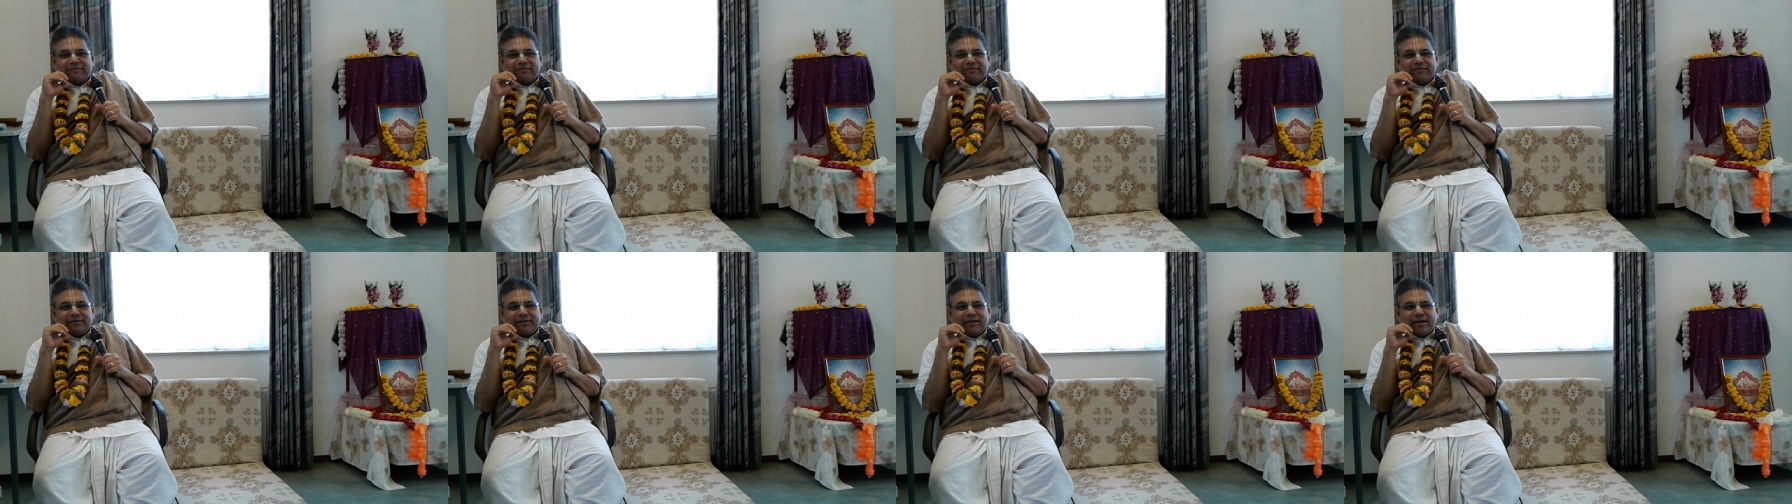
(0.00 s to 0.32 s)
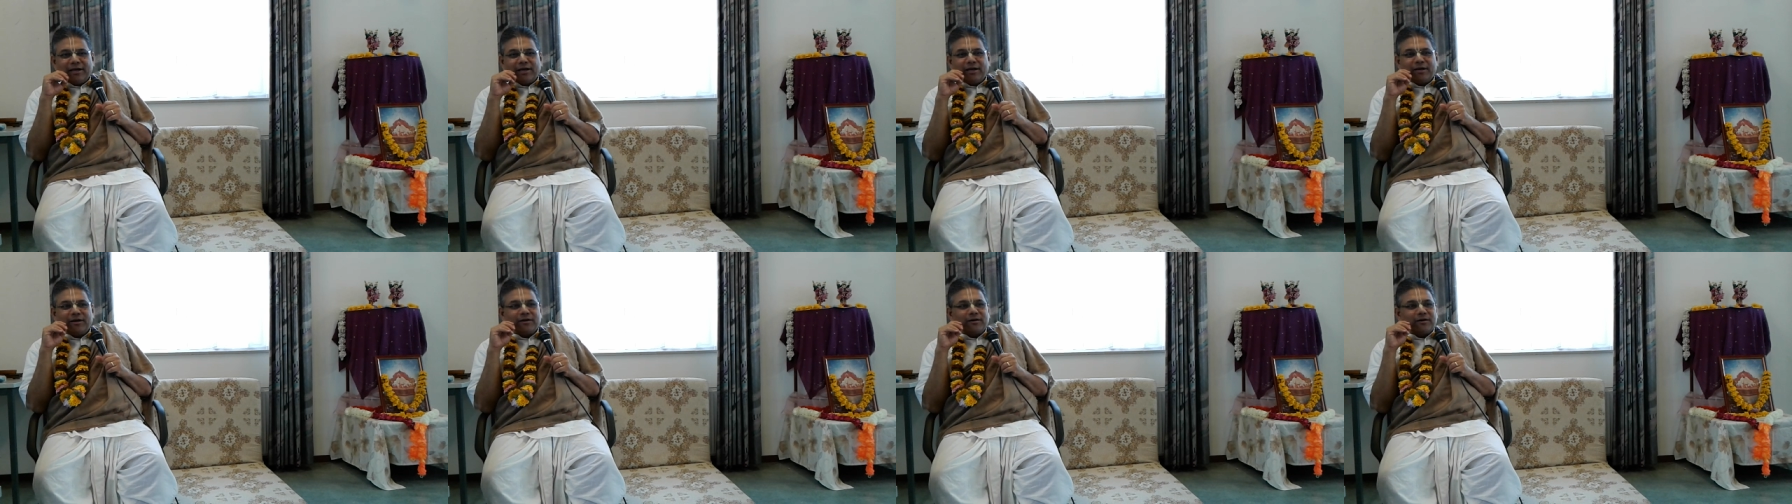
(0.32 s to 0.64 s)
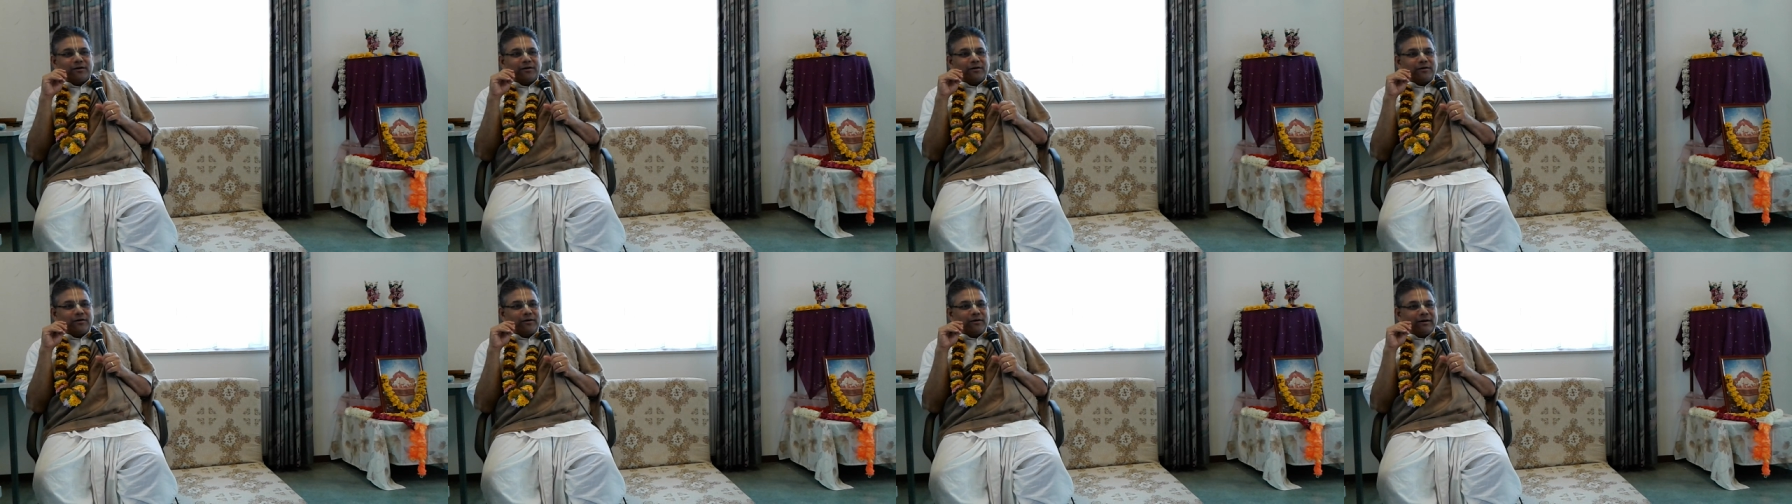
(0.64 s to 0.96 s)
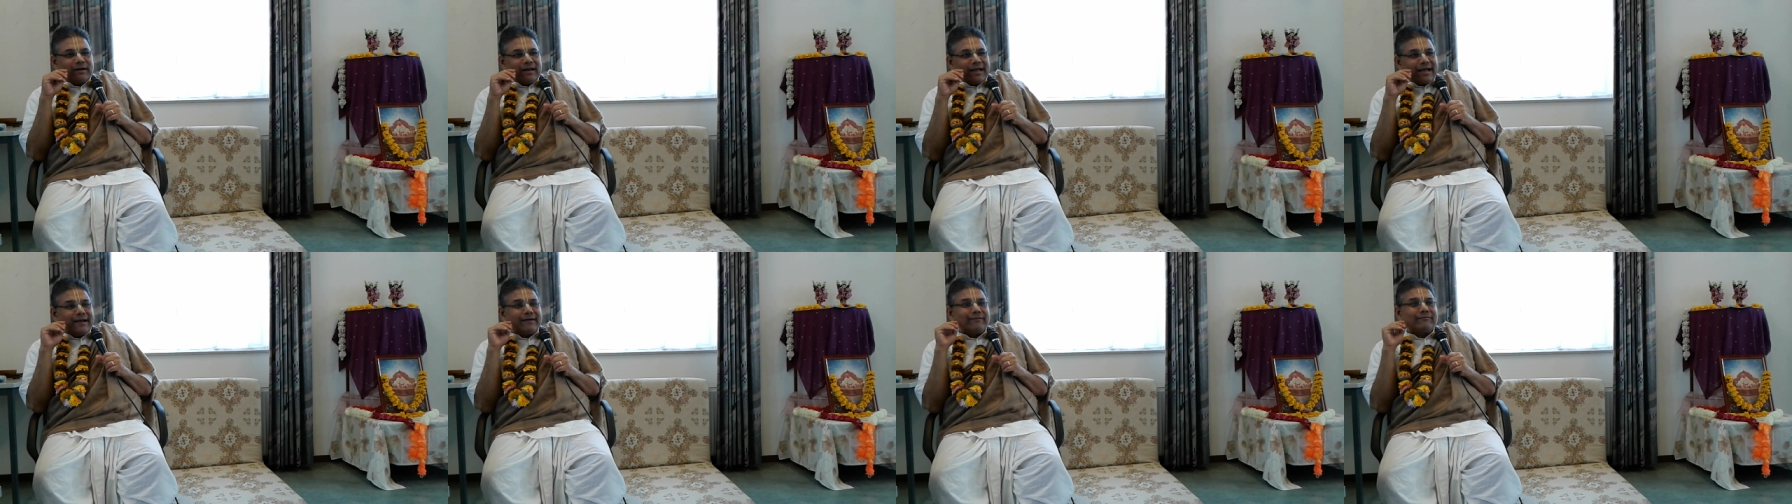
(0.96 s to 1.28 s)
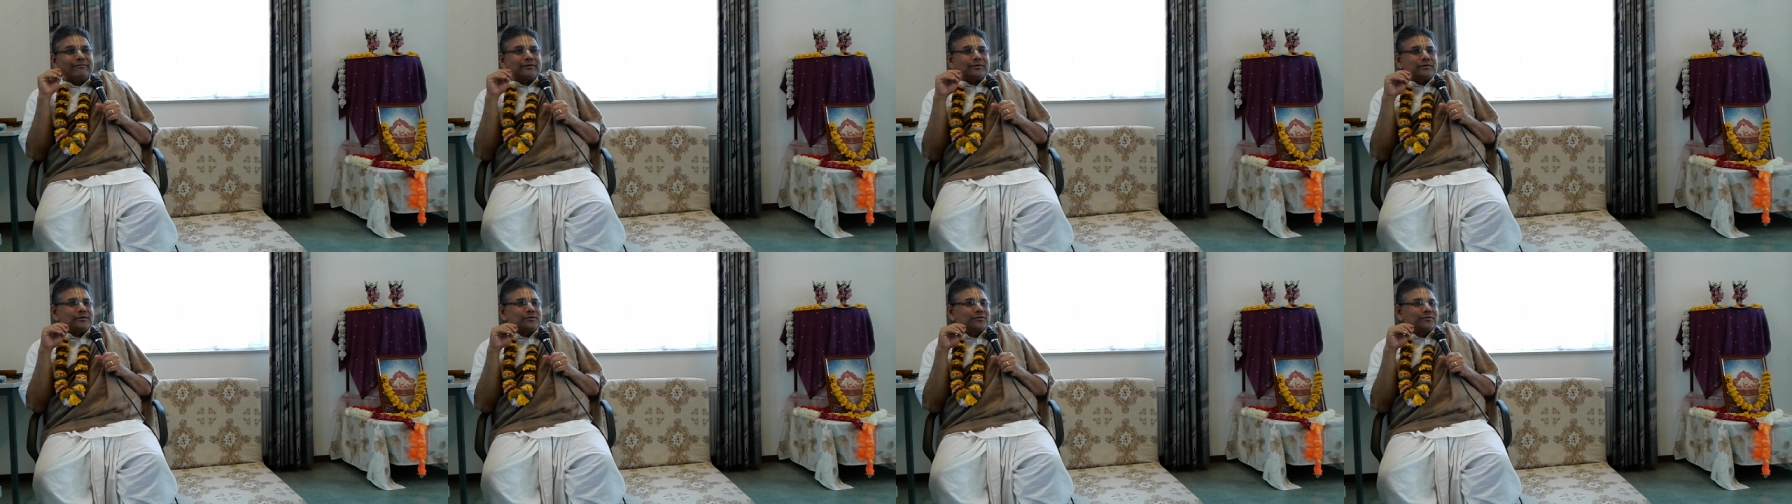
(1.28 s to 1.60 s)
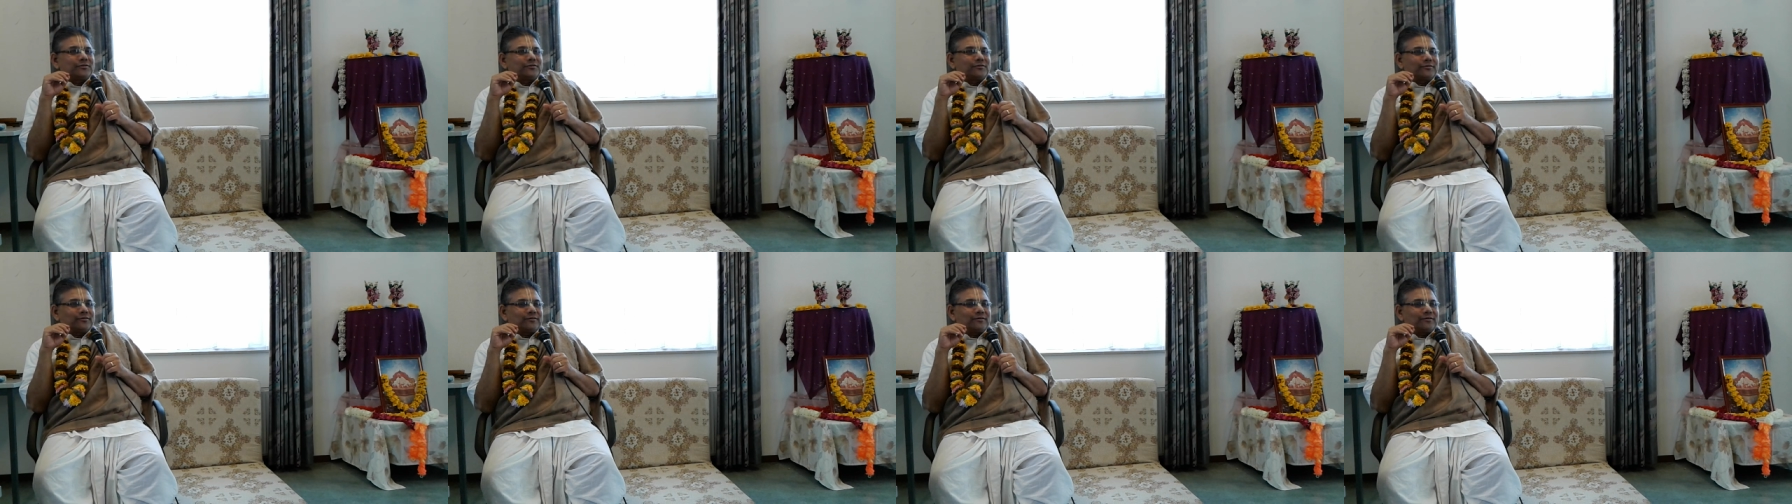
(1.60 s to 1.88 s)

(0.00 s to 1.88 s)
the language